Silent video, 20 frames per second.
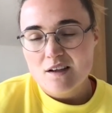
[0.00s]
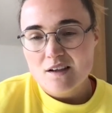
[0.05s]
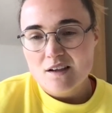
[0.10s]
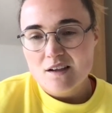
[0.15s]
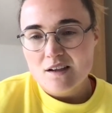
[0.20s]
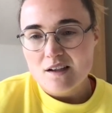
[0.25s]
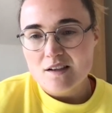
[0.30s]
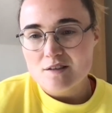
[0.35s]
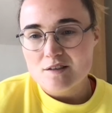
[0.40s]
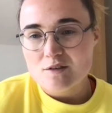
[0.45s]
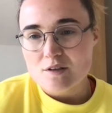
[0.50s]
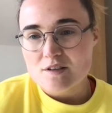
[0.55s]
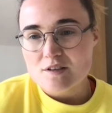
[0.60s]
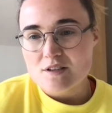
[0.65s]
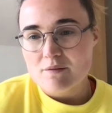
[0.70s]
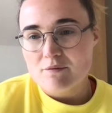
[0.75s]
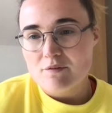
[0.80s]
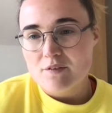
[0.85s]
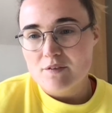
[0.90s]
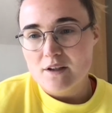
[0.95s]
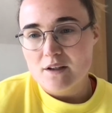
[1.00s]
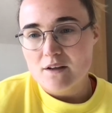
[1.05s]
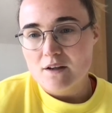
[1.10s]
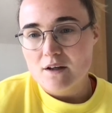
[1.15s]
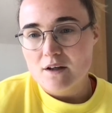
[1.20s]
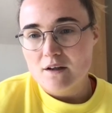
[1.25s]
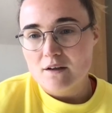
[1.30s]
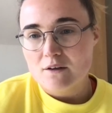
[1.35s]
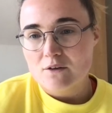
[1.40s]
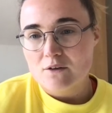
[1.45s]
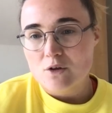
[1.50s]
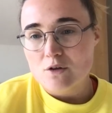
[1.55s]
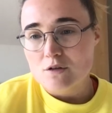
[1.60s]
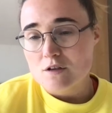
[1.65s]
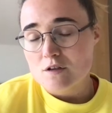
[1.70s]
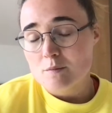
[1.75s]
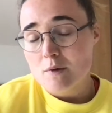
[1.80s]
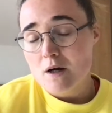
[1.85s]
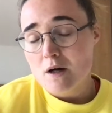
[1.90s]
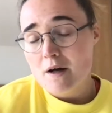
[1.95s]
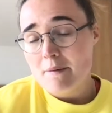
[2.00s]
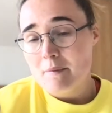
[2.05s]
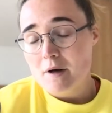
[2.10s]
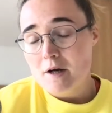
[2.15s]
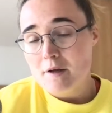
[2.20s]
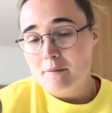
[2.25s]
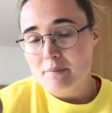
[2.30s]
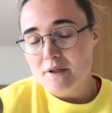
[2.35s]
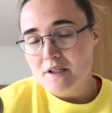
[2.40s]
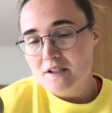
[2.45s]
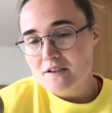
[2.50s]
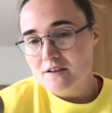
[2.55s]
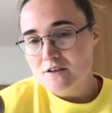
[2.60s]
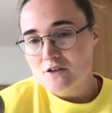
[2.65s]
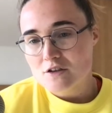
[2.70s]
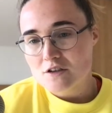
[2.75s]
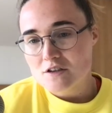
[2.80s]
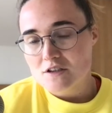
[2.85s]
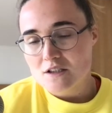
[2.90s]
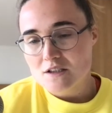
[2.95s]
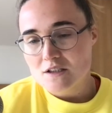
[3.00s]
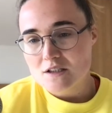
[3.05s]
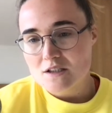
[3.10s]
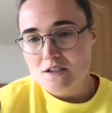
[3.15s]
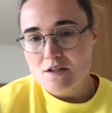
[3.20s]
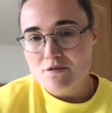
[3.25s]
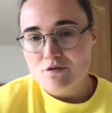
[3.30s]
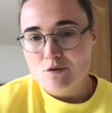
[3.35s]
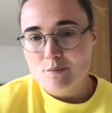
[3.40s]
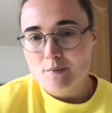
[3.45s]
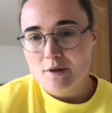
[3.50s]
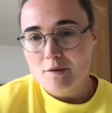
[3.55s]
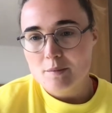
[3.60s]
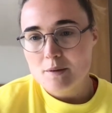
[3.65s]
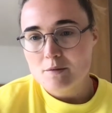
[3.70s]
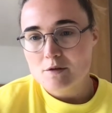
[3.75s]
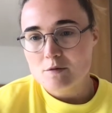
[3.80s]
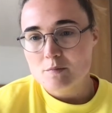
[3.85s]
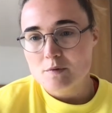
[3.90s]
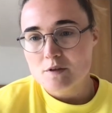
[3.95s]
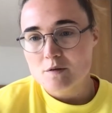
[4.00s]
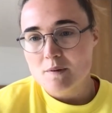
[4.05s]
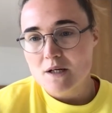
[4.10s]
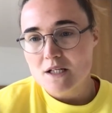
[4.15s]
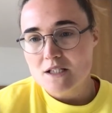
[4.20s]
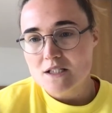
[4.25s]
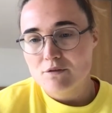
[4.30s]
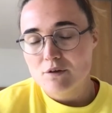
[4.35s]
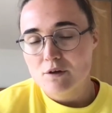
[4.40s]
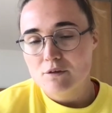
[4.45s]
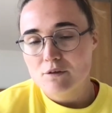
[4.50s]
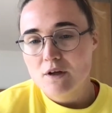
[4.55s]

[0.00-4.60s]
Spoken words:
It's not something that crosses my mind, but it's interesting to see from other people's perspective of,